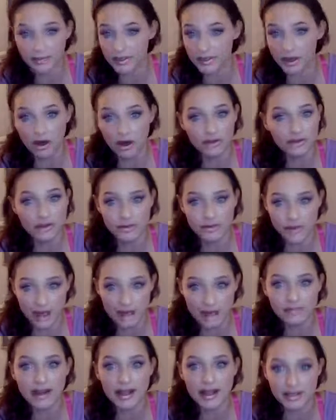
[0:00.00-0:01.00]
We all know
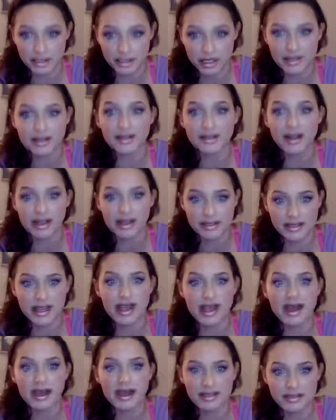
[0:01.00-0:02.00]
that, right? Shake your head
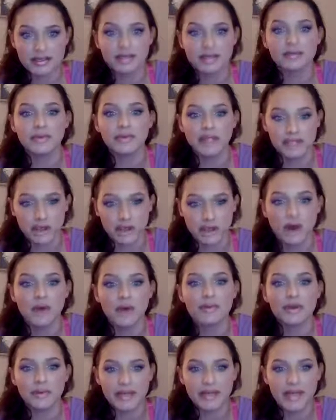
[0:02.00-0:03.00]
yes. We
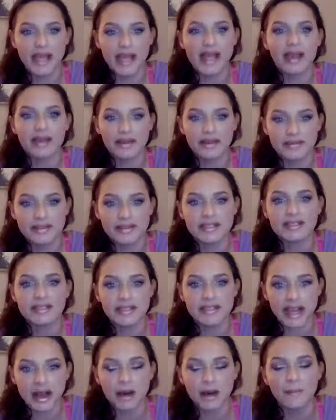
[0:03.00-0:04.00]
know that we can't give a
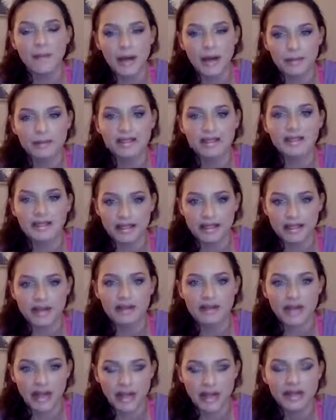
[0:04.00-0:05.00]
discount publicly.
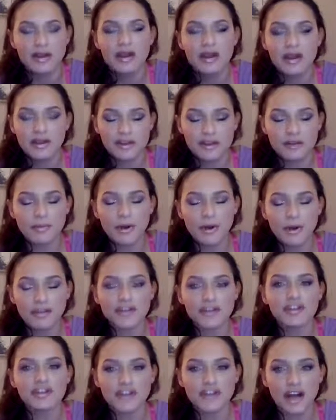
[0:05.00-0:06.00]
Okay, you're both
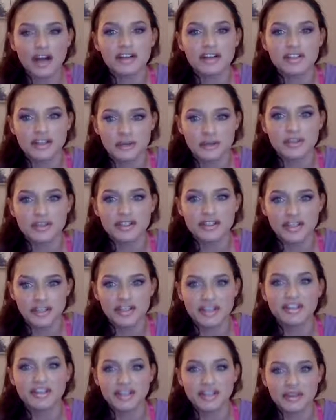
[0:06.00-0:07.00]
in the dark, so I'm just going
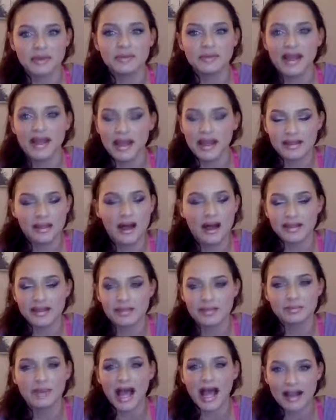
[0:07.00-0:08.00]
to assume, and
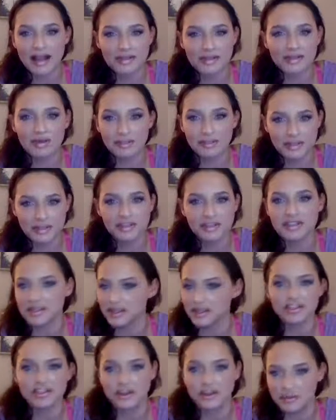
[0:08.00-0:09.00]
Lonnie's black, so I'm just going
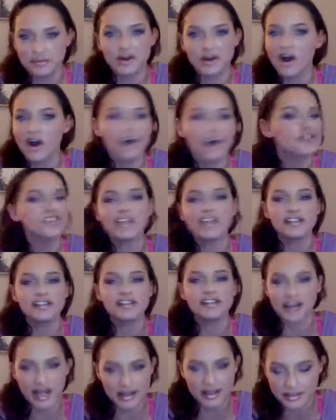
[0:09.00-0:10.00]
to assume you're all shaking
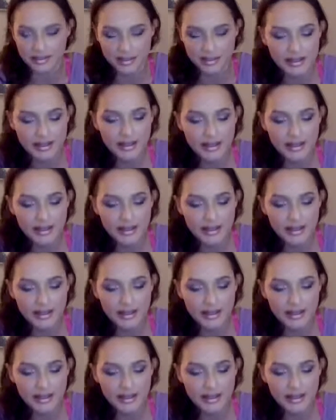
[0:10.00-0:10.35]
your heads.